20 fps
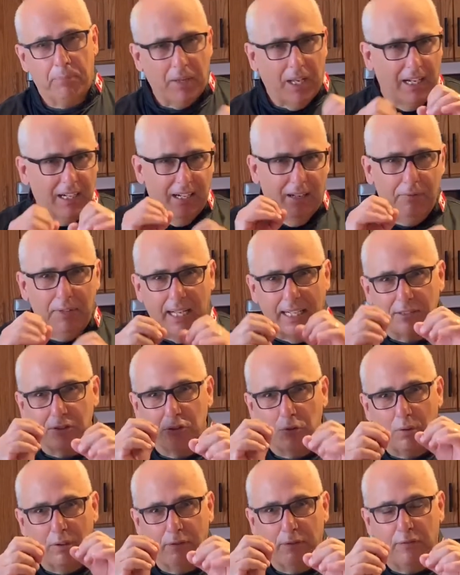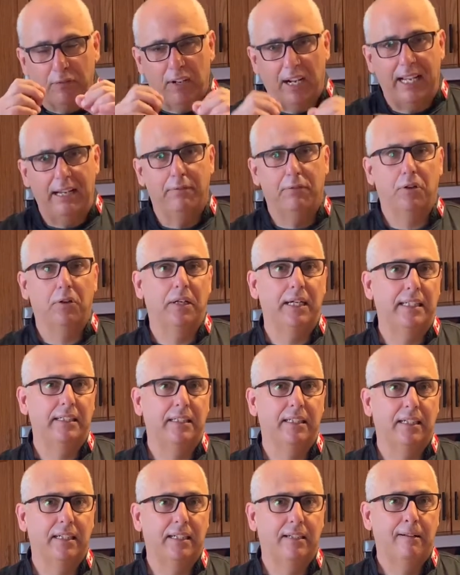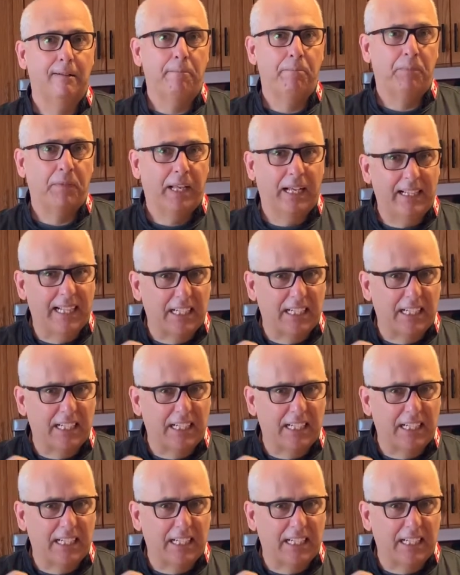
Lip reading: I love that sort of flavor and